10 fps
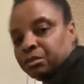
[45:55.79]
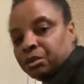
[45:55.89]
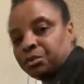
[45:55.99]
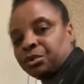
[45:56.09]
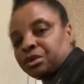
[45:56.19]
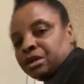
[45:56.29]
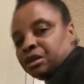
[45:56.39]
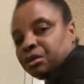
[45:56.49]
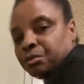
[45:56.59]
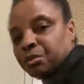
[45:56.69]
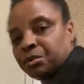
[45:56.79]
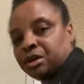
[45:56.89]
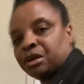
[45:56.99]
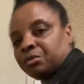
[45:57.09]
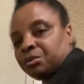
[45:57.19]
my workout, my
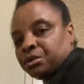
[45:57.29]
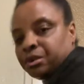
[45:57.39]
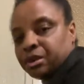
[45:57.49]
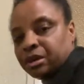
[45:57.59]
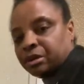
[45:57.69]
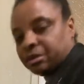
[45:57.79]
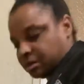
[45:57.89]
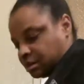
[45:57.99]
1 hour workout.